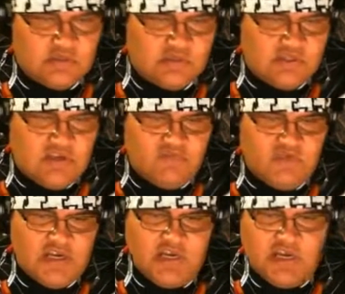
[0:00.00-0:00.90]
stuff
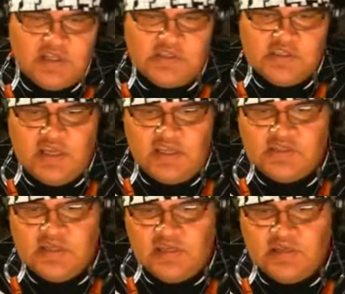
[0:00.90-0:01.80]
in the united
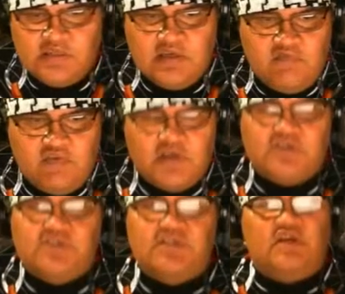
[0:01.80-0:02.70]
states say listen if you're going
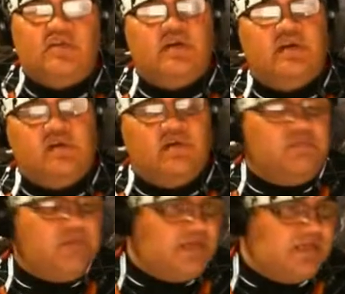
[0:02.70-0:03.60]
to sell here it
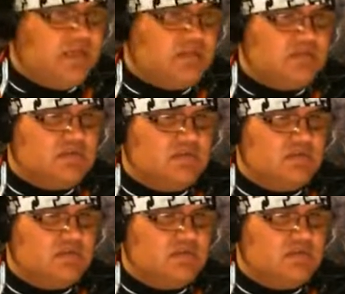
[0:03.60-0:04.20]
makes sense